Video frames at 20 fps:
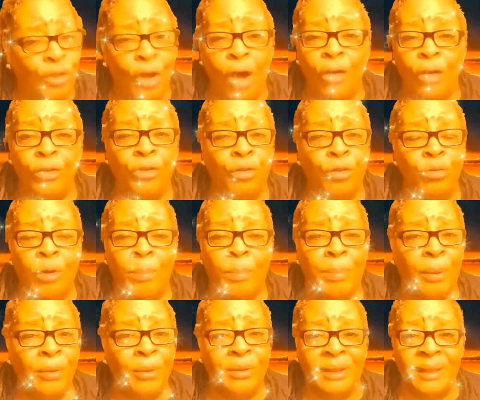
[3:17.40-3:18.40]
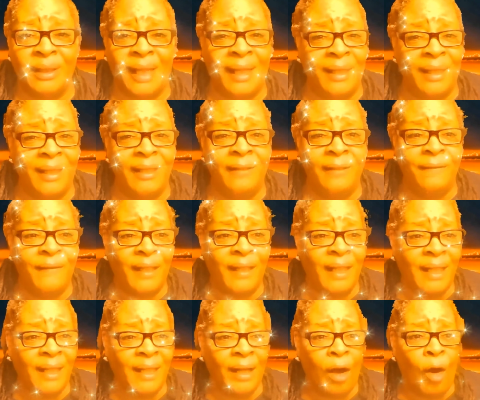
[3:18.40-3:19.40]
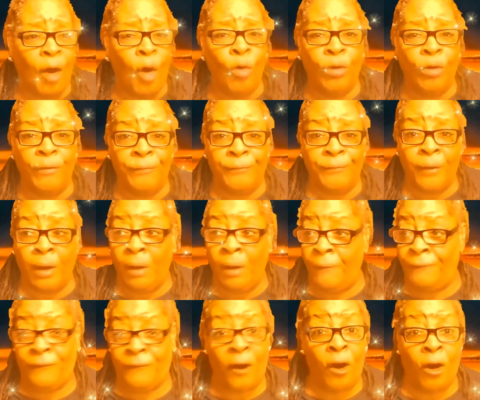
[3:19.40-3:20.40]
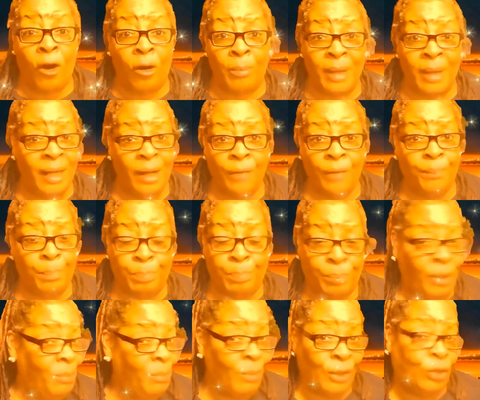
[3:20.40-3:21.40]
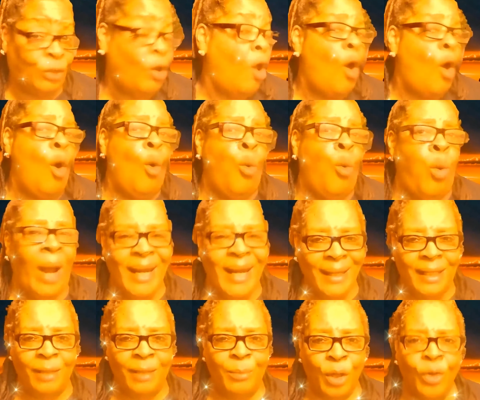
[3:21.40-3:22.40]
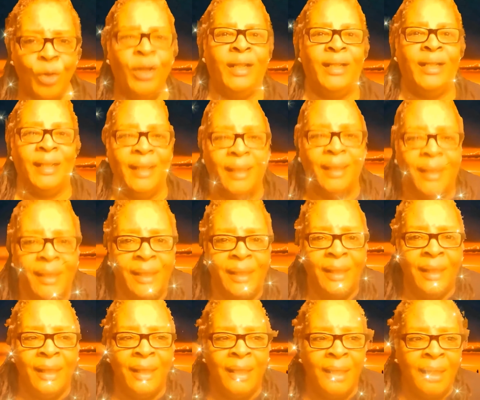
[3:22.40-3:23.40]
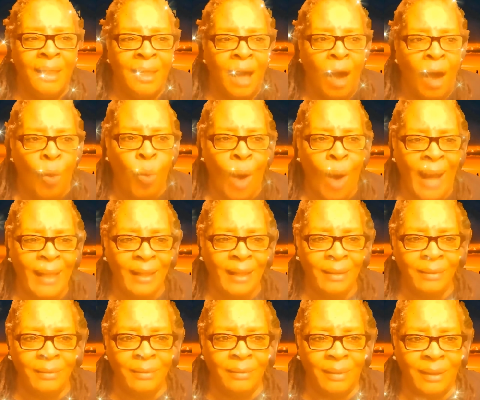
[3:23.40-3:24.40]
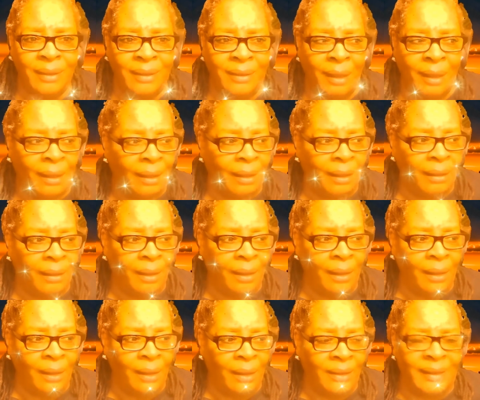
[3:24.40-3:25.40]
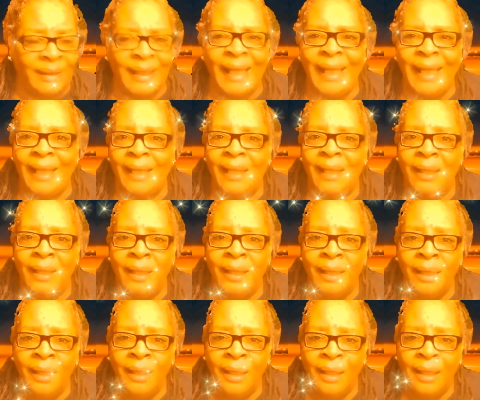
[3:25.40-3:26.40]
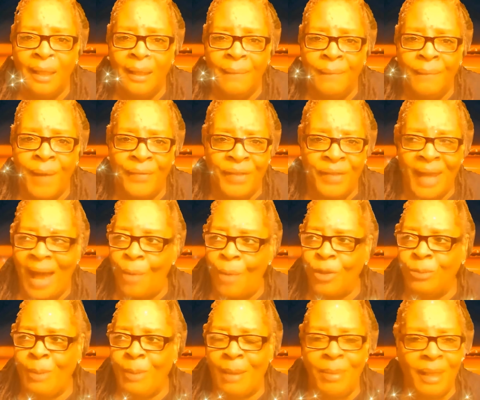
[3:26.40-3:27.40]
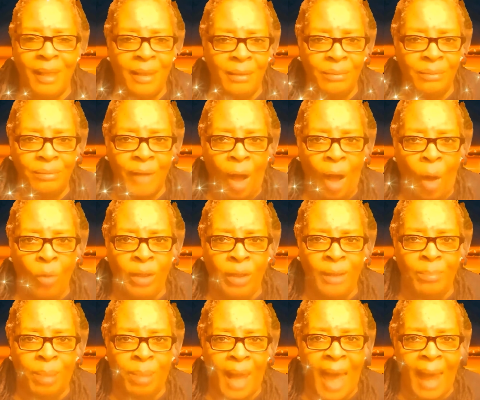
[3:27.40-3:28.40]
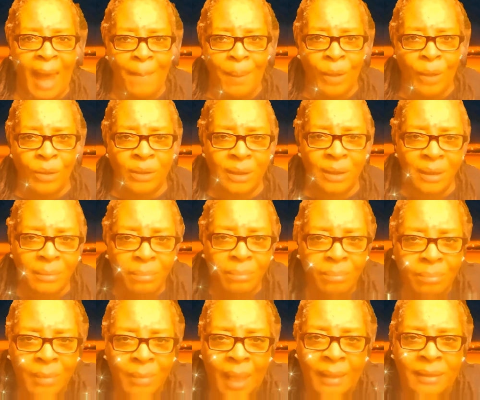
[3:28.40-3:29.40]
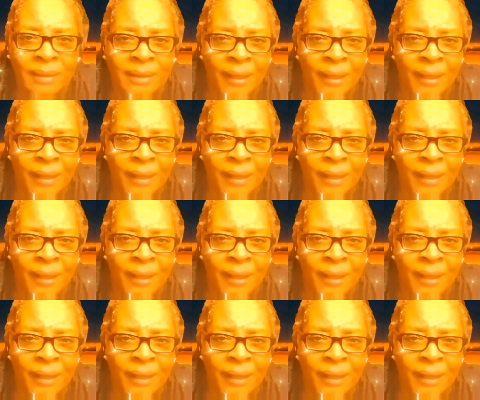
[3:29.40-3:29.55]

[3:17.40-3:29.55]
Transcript: I mean, you talking to a person that lived in on a, a farm in a pretty much white community, a white uh, city. I think I was maybe the only black person